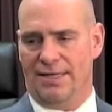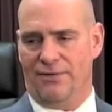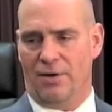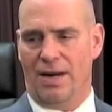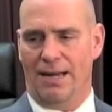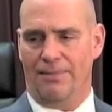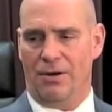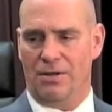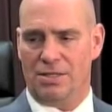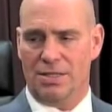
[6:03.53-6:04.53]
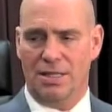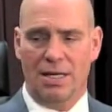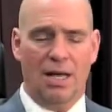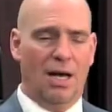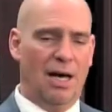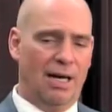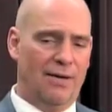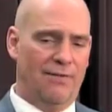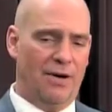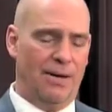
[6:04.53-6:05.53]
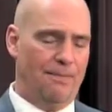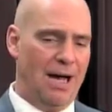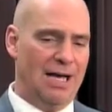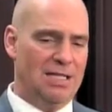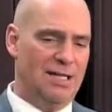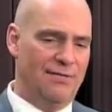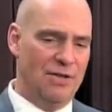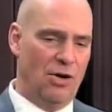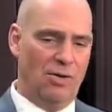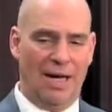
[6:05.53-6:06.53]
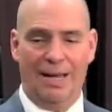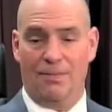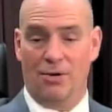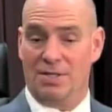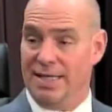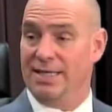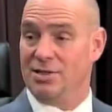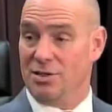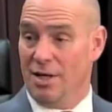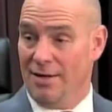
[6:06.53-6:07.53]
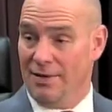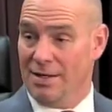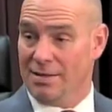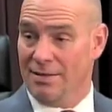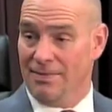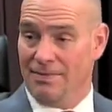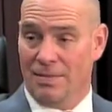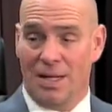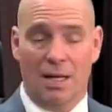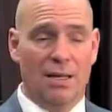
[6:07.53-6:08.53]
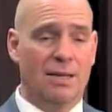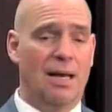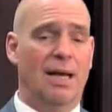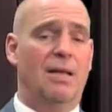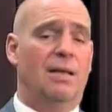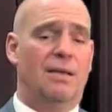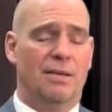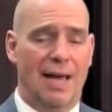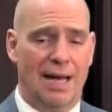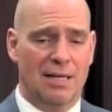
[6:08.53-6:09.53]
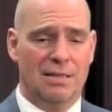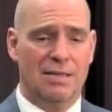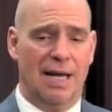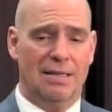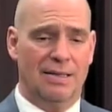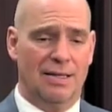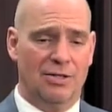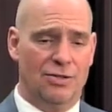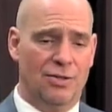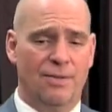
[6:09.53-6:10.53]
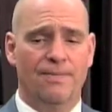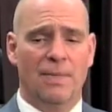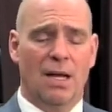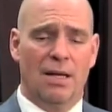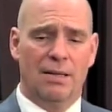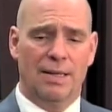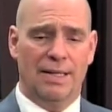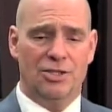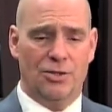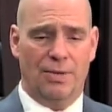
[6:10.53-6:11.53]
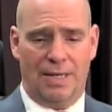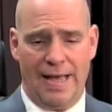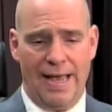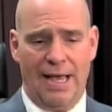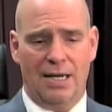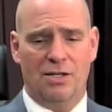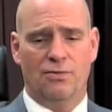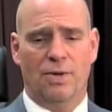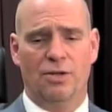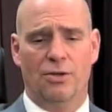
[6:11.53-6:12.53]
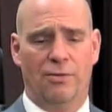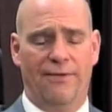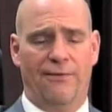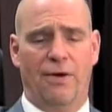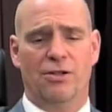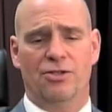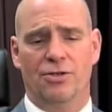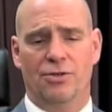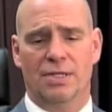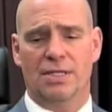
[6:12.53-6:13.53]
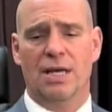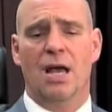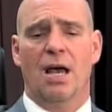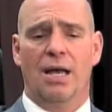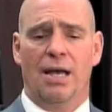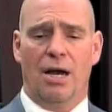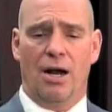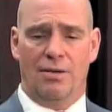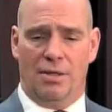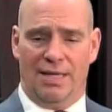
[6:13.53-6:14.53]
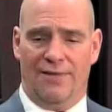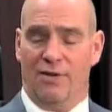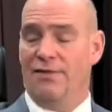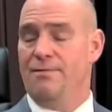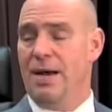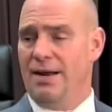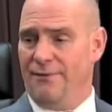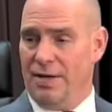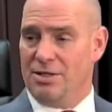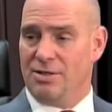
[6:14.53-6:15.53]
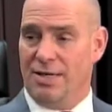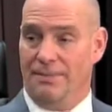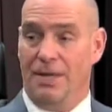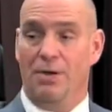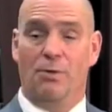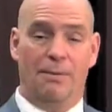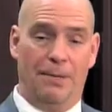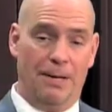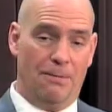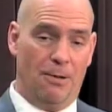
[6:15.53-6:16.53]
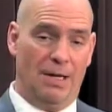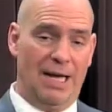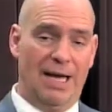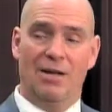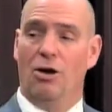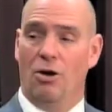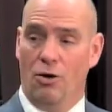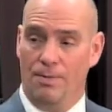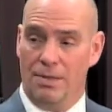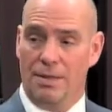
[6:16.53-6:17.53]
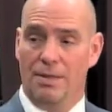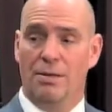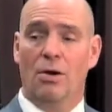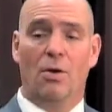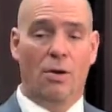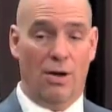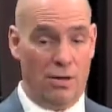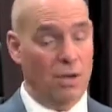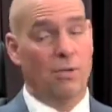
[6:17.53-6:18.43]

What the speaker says: for IPERS. On a very positive note, IPERS is solvent. That is not the issue. The issue at hand is what you referred to as, are the level of benefits going to be what people had hoped or